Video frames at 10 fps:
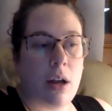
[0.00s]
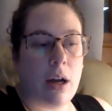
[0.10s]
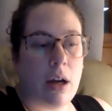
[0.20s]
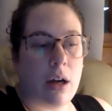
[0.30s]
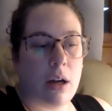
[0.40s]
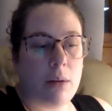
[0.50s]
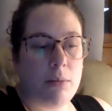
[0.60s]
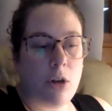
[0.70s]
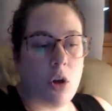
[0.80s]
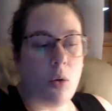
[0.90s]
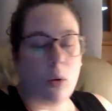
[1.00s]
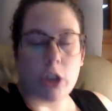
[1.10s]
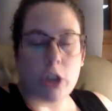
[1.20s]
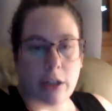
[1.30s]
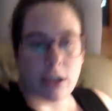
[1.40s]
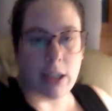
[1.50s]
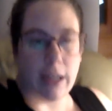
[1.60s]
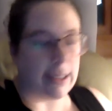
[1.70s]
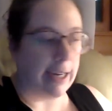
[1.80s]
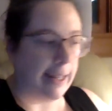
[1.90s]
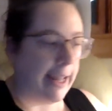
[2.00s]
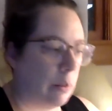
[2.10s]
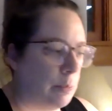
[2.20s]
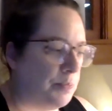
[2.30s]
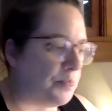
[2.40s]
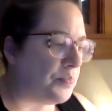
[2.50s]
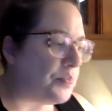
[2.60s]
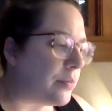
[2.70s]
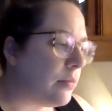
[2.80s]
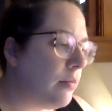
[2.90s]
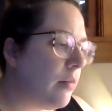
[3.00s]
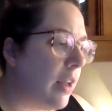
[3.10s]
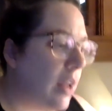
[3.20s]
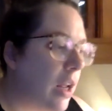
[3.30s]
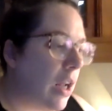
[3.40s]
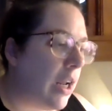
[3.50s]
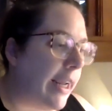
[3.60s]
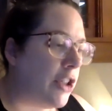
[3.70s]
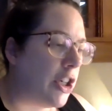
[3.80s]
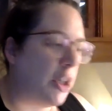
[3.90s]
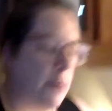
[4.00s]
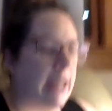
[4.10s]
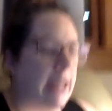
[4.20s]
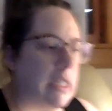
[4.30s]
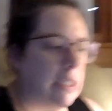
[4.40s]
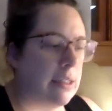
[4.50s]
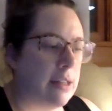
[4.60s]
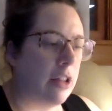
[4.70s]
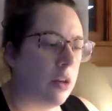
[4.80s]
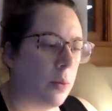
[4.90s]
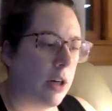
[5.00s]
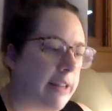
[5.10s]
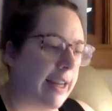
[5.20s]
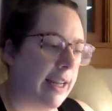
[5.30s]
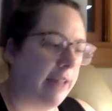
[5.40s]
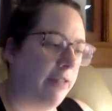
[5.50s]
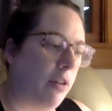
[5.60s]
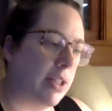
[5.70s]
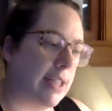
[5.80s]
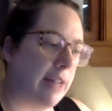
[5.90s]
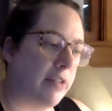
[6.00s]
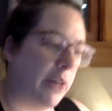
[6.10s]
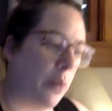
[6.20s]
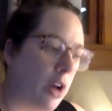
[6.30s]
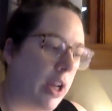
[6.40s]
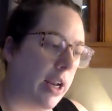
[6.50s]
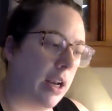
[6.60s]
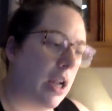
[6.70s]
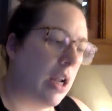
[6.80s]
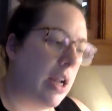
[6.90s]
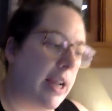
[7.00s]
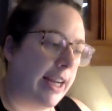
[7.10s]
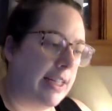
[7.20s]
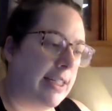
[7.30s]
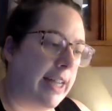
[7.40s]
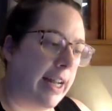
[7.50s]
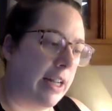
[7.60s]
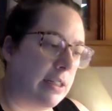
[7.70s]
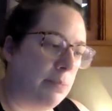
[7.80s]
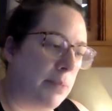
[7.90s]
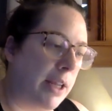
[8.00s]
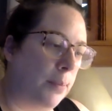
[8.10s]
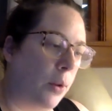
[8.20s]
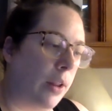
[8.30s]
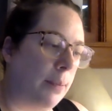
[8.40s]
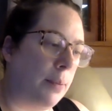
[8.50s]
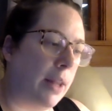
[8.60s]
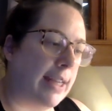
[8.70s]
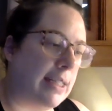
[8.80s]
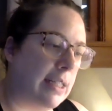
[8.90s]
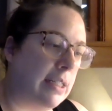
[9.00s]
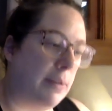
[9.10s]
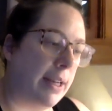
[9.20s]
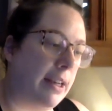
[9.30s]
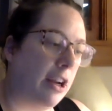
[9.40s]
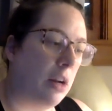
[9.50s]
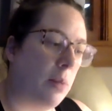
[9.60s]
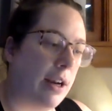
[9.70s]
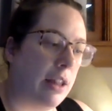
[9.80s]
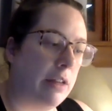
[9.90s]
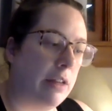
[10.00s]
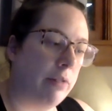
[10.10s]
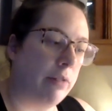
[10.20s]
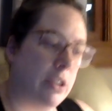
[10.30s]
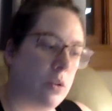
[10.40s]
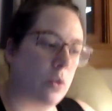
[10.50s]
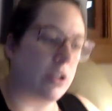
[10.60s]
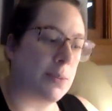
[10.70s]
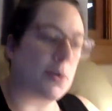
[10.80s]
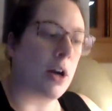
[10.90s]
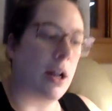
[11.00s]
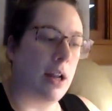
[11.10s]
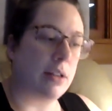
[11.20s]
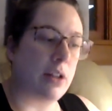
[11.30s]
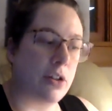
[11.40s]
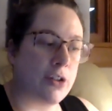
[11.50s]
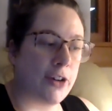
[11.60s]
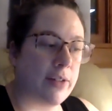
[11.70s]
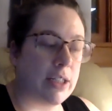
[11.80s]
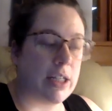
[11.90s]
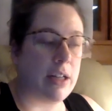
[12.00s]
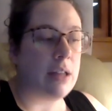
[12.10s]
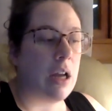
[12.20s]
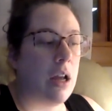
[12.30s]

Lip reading: cultures, things like that. Interdependence is another word they give you on 71. It says people and places depending on one another for resources, products, and services.